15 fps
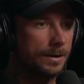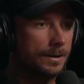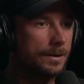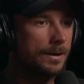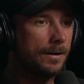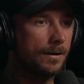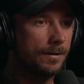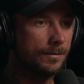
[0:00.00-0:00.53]
Mm-hmm.
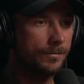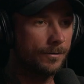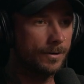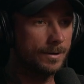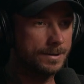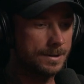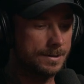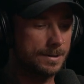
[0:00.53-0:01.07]
You know, for
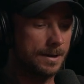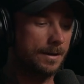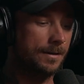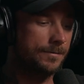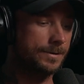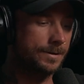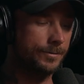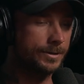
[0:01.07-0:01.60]
instance, like
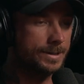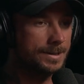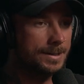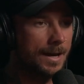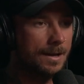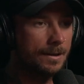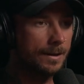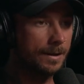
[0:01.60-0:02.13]
if someone's
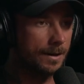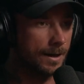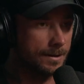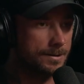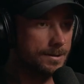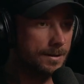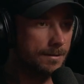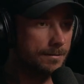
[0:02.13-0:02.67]
cycling
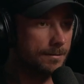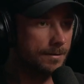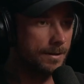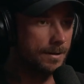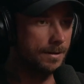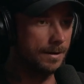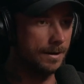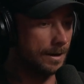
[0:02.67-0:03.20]
next to you
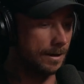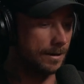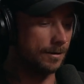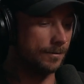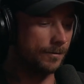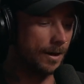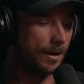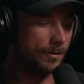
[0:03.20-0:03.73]
and
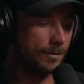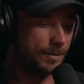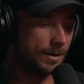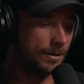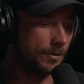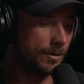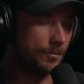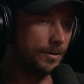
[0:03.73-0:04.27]
you're following them on
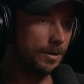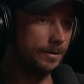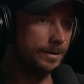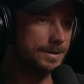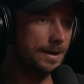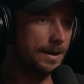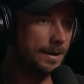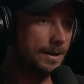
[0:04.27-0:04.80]
the Onewheel,
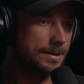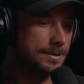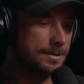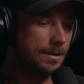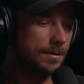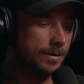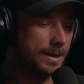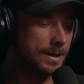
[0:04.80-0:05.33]
it's like it's
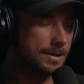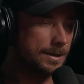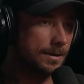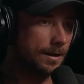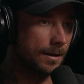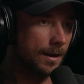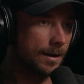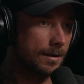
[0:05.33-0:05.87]
so easy
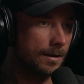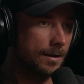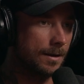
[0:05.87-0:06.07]
to like